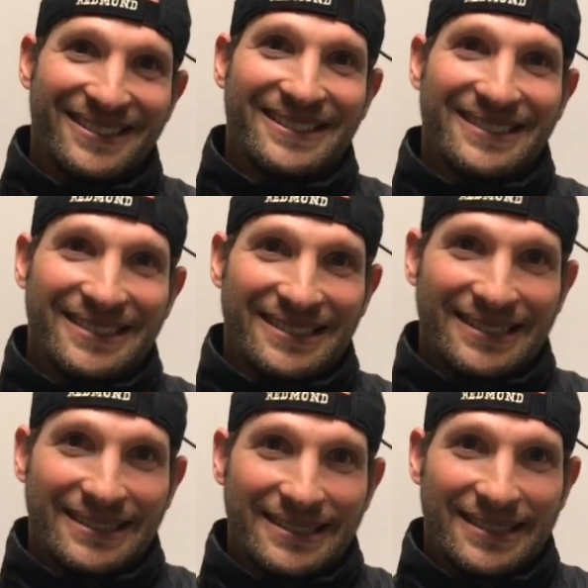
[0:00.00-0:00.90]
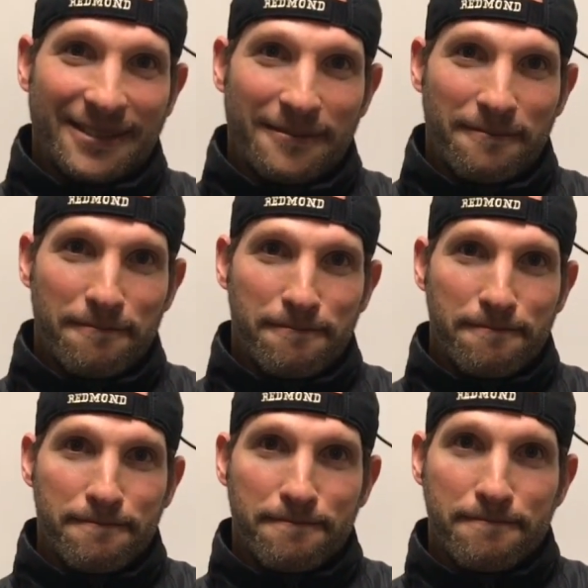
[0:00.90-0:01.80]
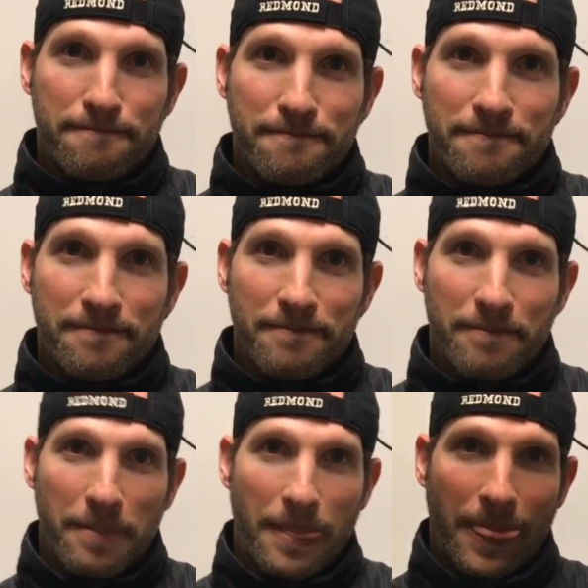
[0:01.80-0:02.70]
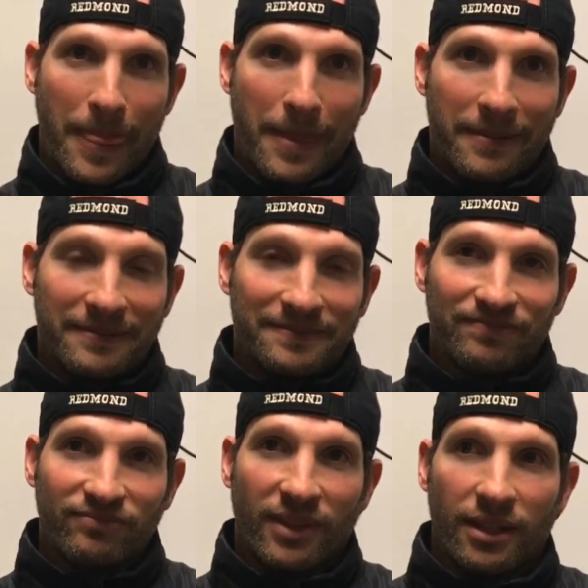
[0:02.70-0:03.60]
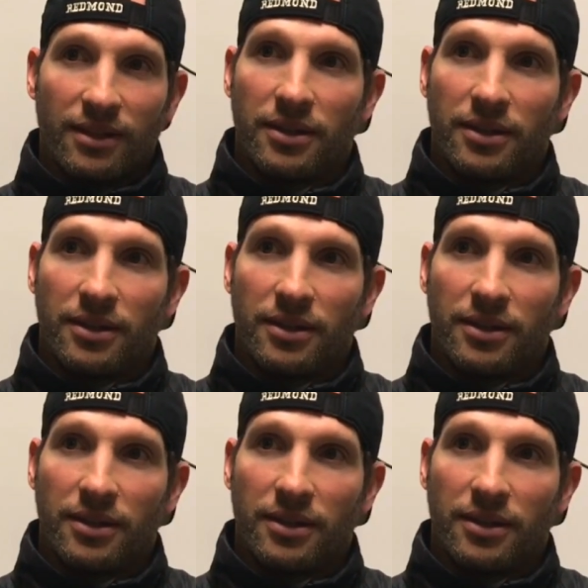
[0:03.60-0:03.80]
Can you tell us a little bit about the how the boys looked? What it was?